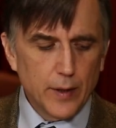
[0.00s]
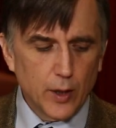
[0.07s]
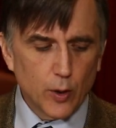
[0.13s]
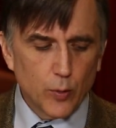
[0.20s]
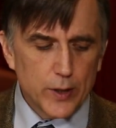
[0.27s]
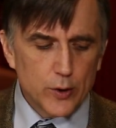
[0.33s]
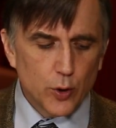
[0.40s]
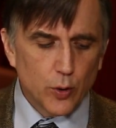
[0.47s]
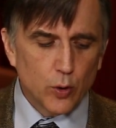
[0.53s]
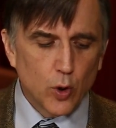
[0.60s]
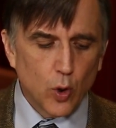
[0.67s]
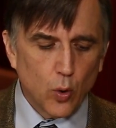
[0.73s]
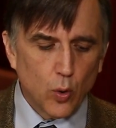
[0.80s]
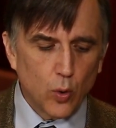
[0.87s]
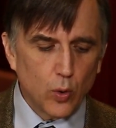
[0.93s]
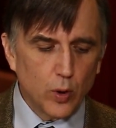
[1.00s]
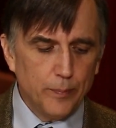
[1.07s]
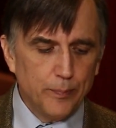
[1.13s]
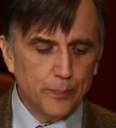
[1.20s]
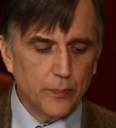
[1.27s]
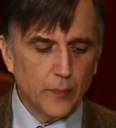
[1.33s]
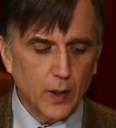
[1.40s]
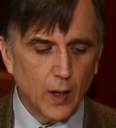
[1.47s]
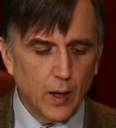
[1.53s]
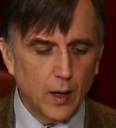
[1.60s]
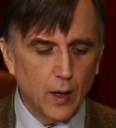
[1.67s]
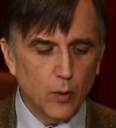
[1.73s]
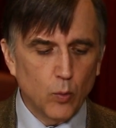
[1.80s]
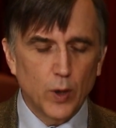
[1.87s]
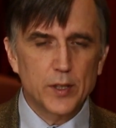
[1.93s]
The original goal
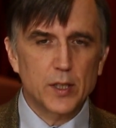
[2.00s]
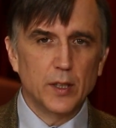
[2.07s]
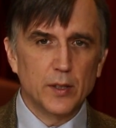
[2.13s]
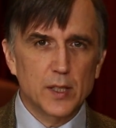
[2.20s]
was